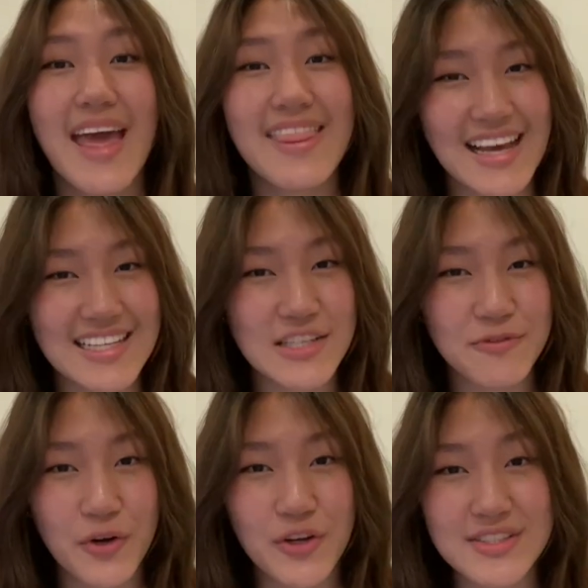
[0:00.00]
That's it
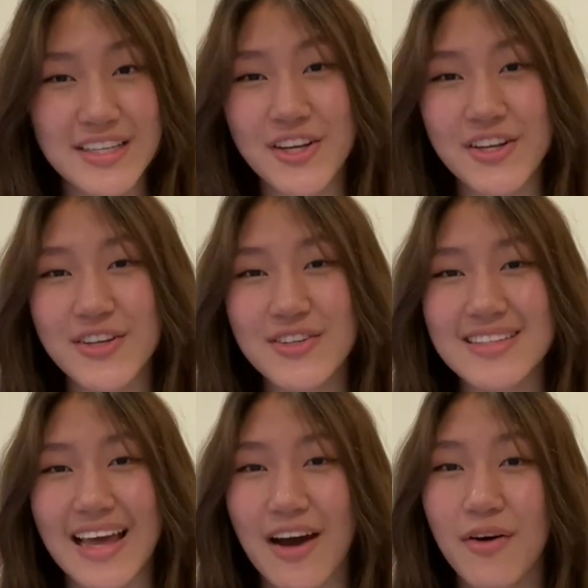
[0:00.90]
for your senior news.
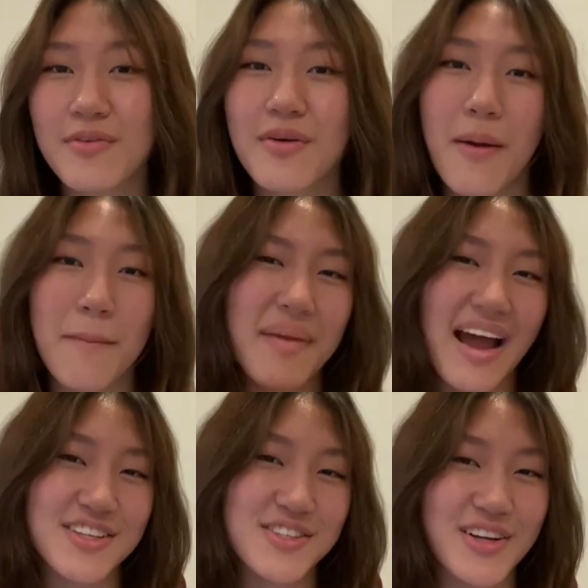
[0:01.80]
Now,
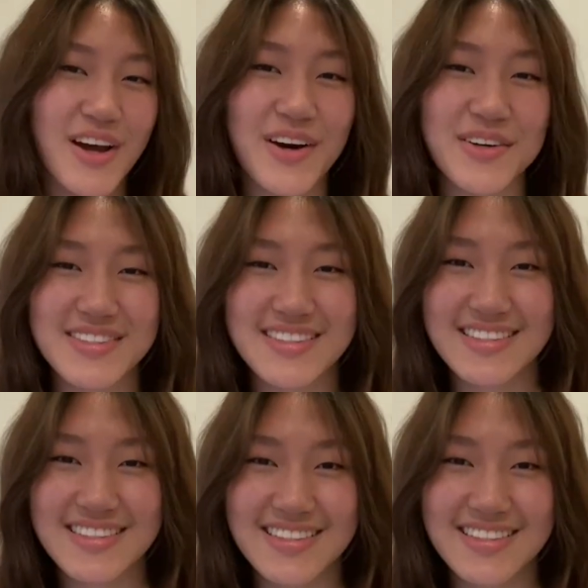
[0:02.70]
back to your hosts.